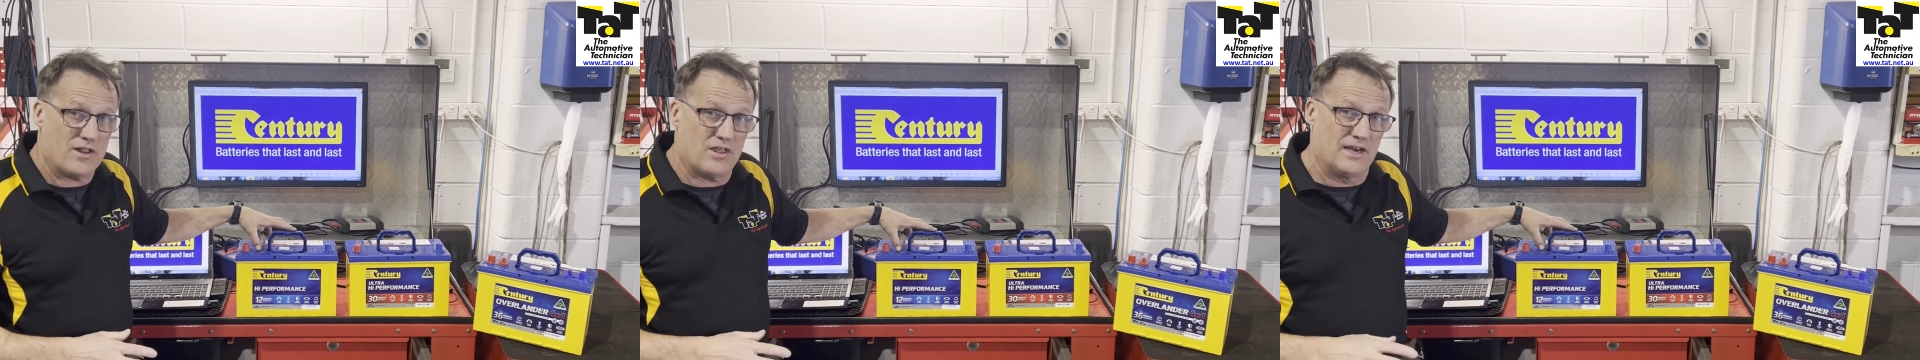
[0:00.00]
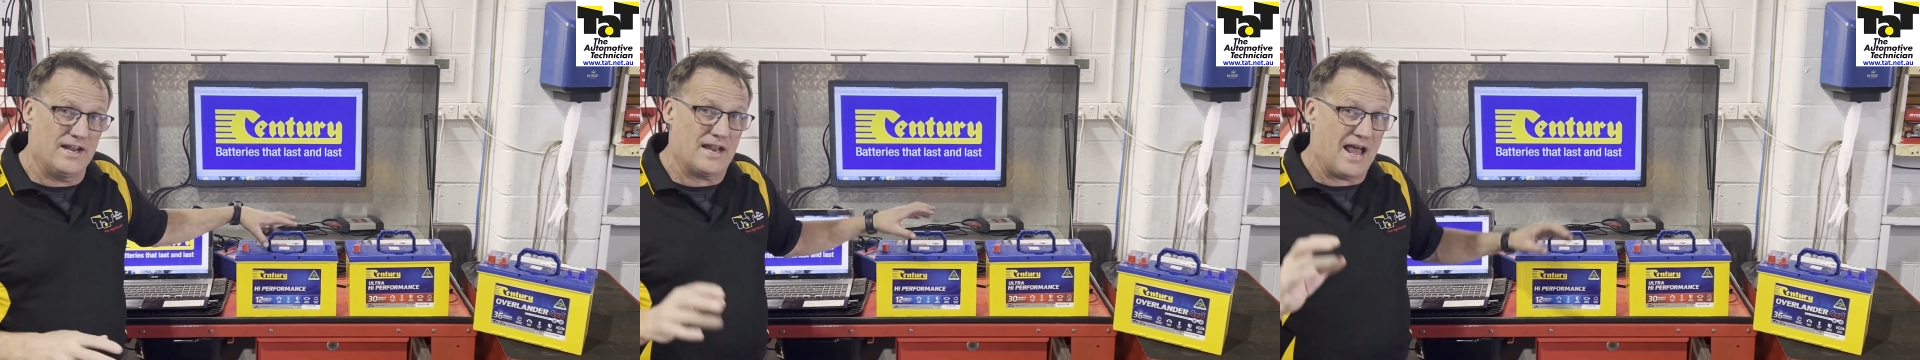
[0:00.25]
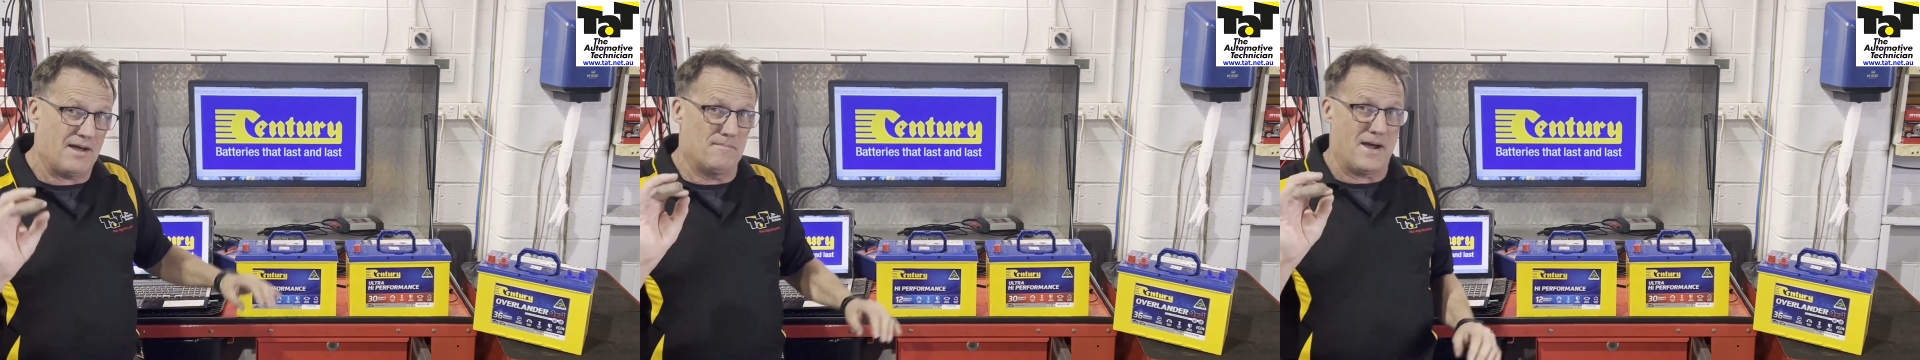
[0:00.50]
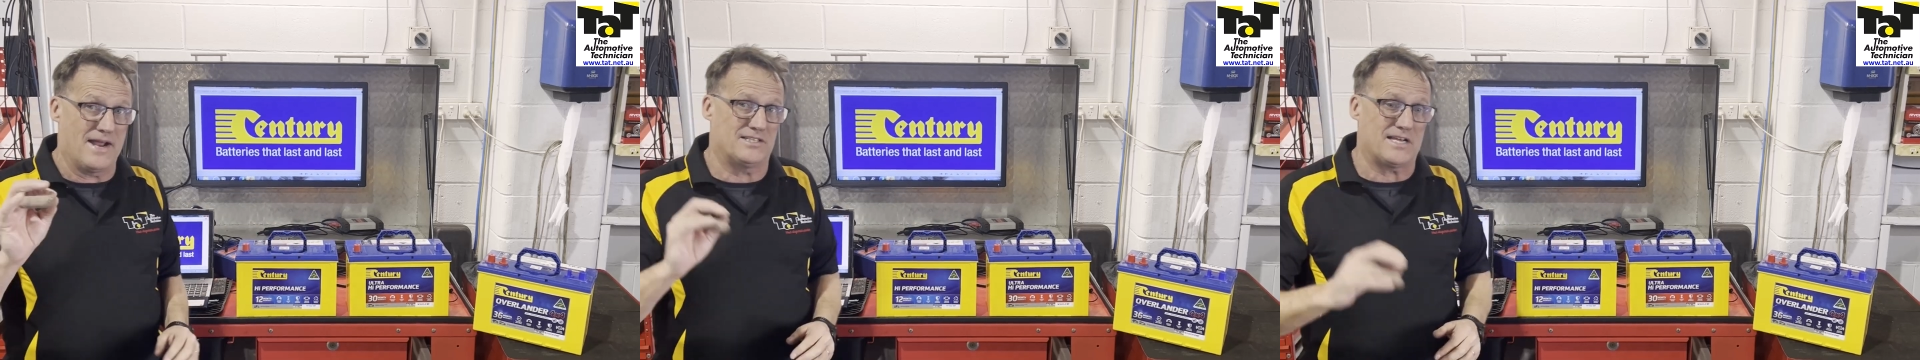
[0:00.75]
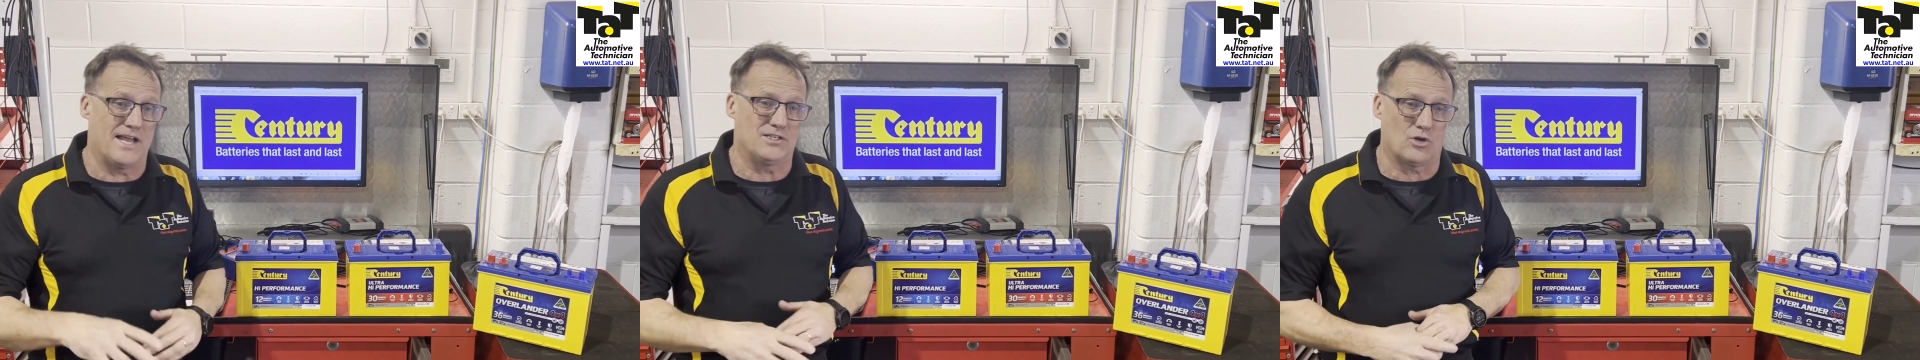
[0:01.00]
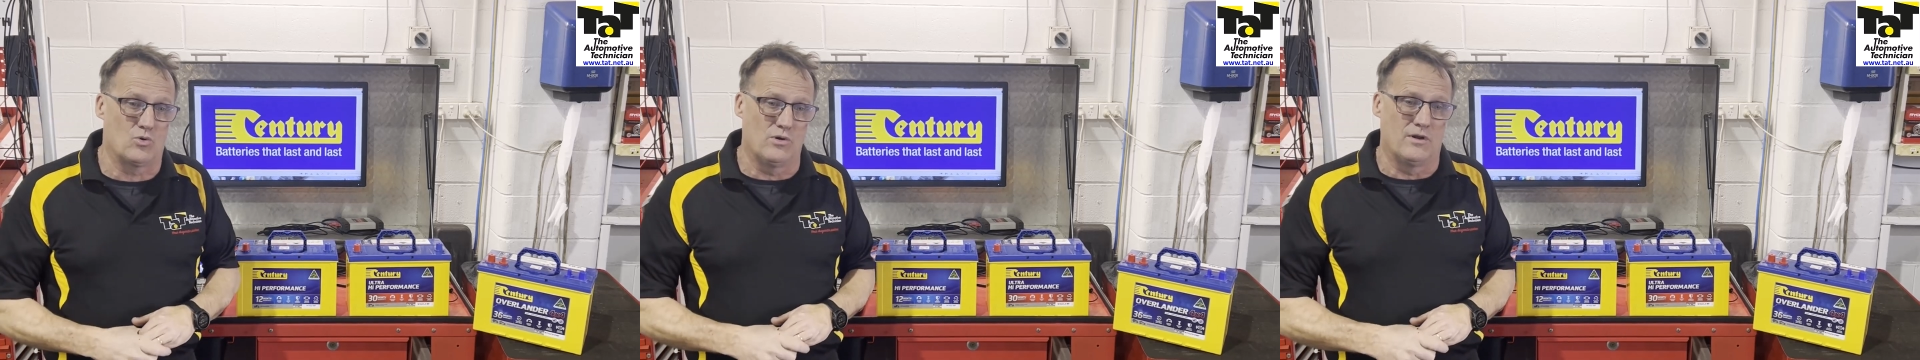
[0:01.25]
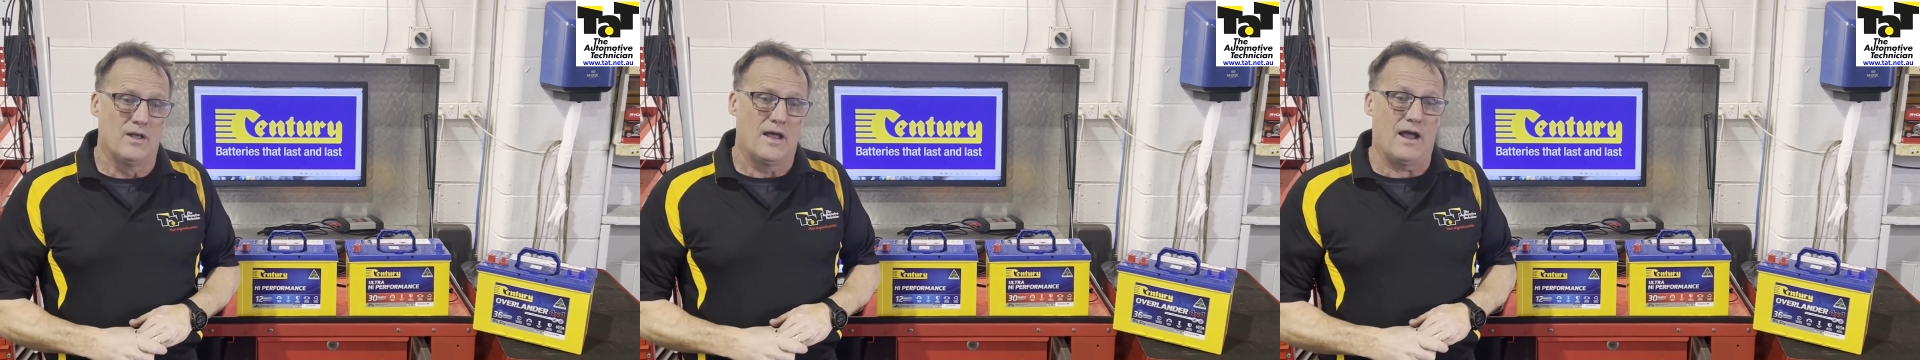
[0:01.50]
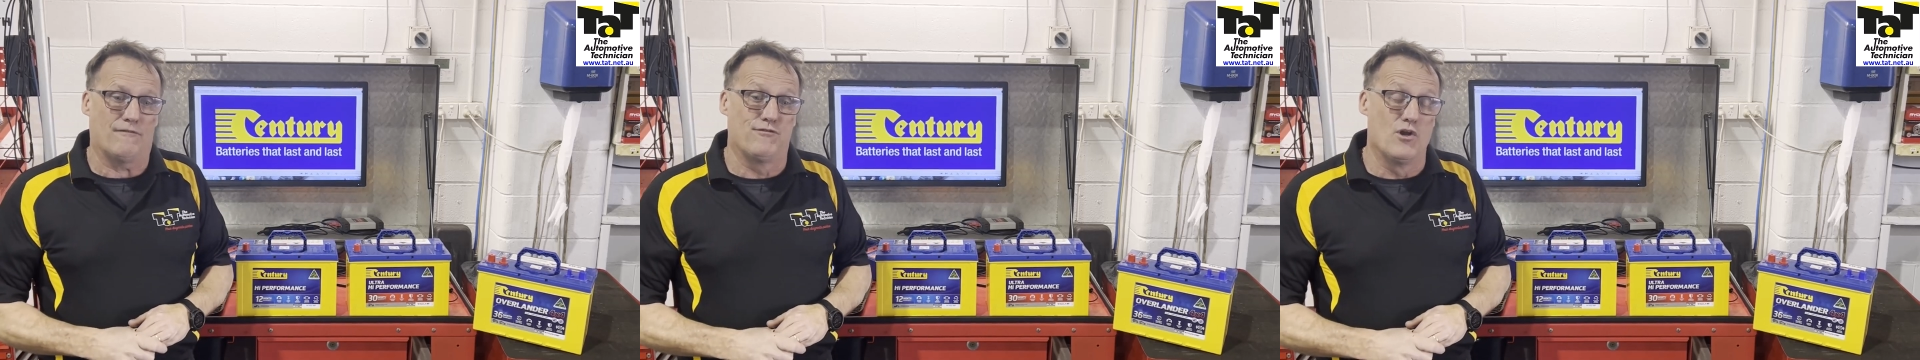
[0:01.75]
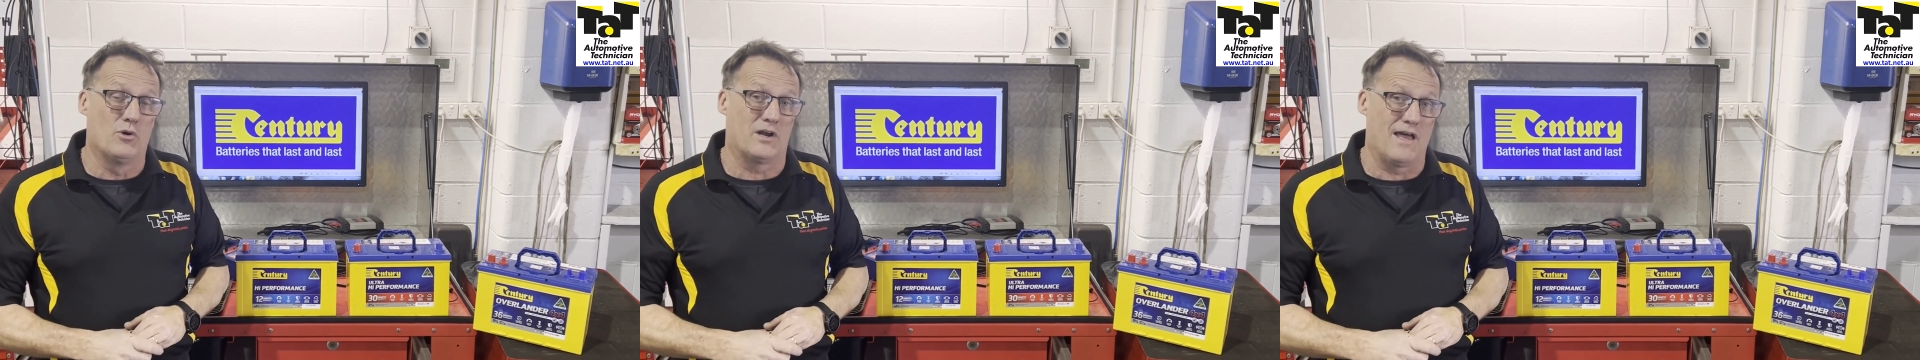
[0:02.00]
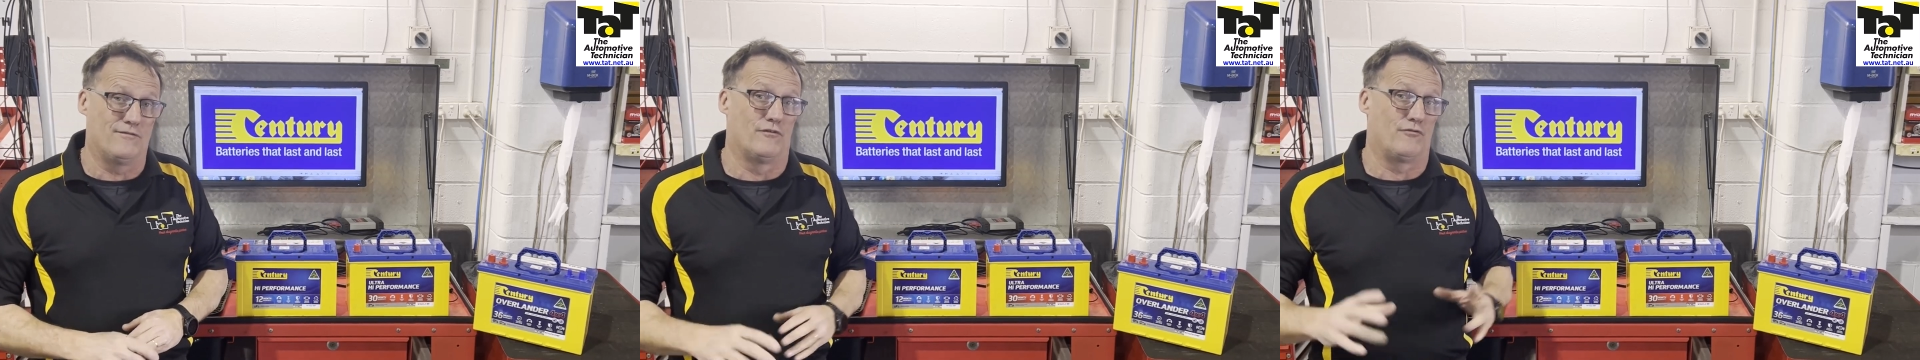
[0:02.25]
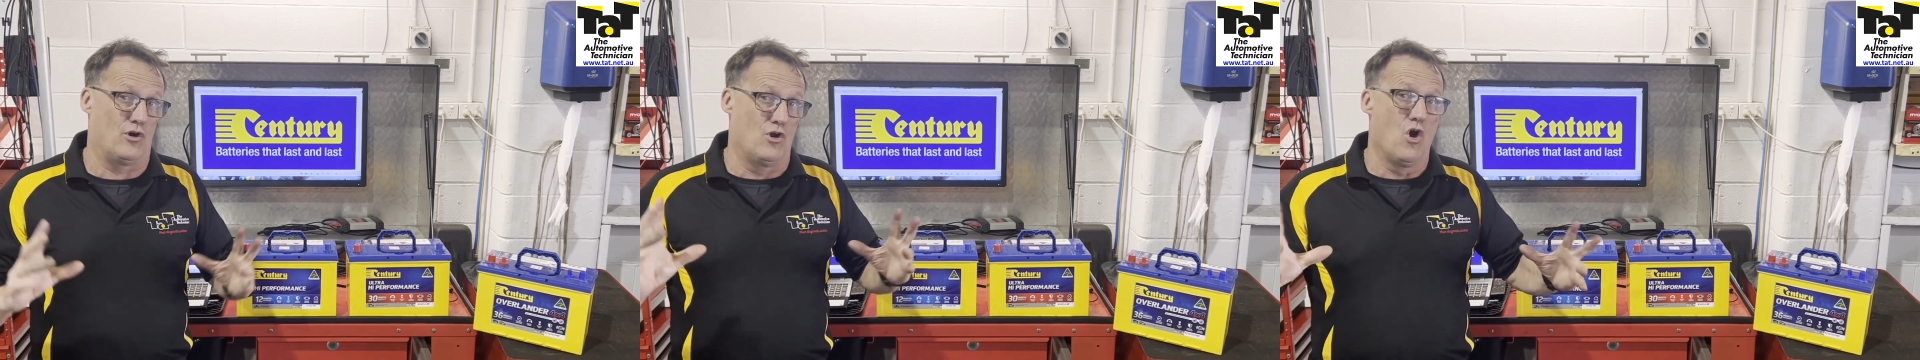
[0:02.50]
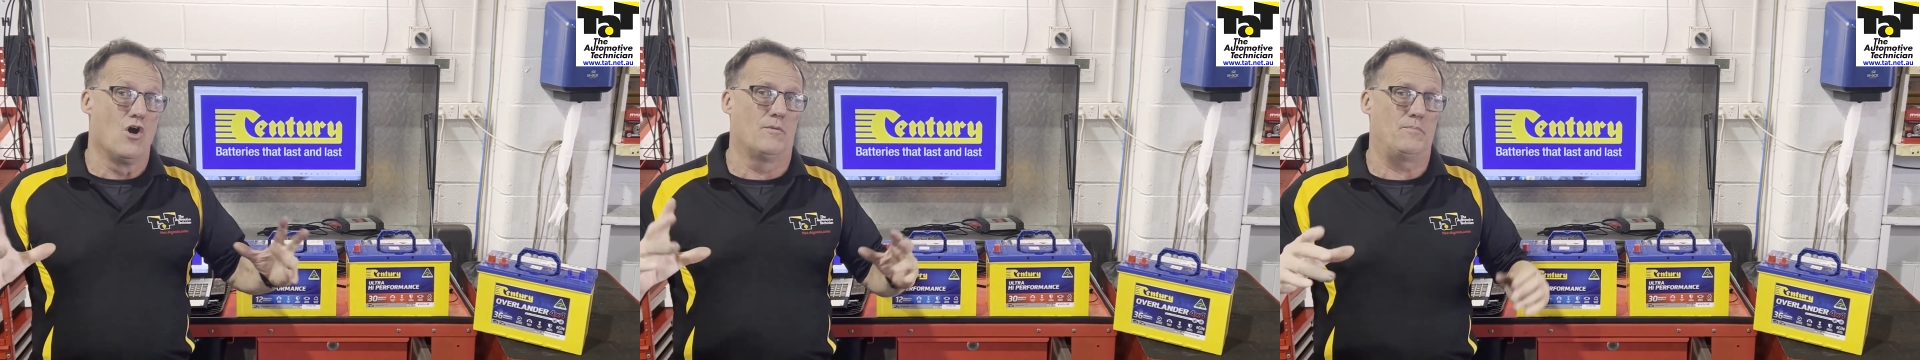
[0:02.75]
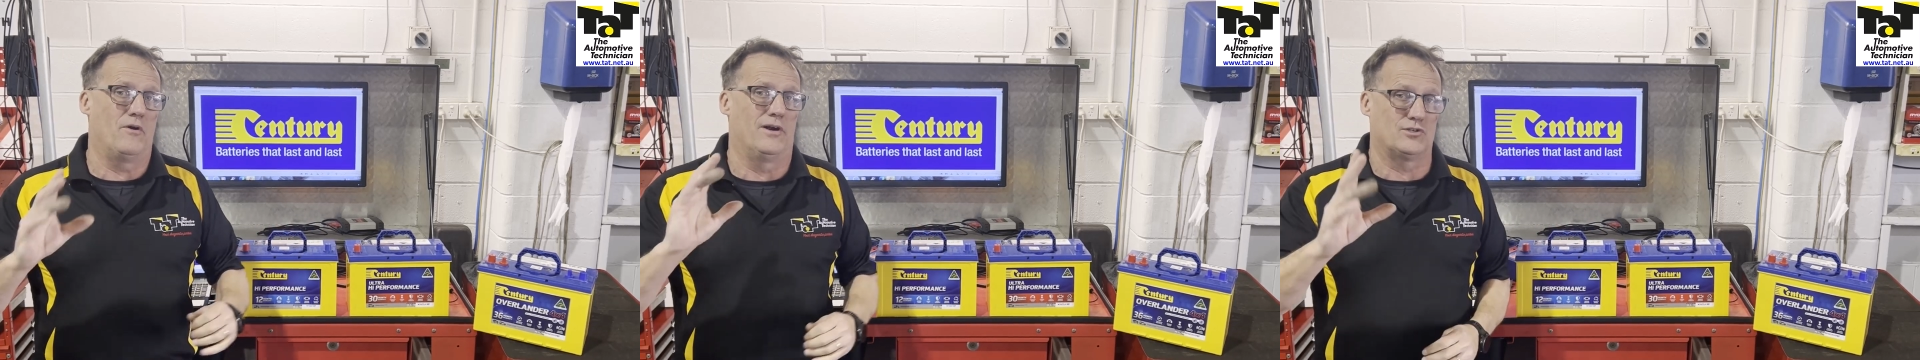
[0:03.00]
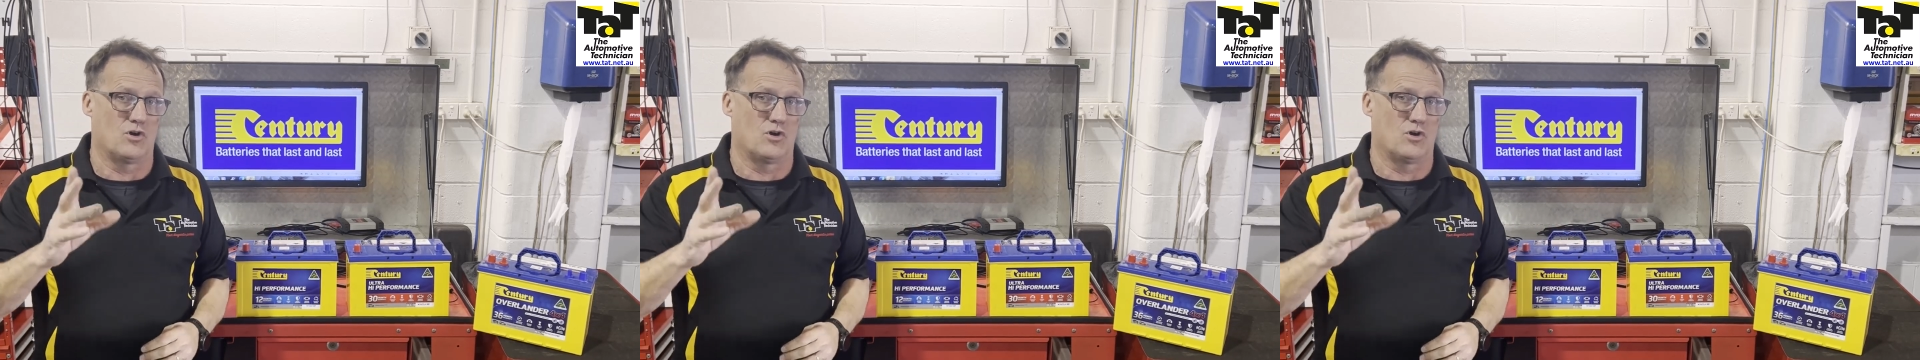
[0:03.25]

of the lid maintains a good uh, fluid level for a longer period of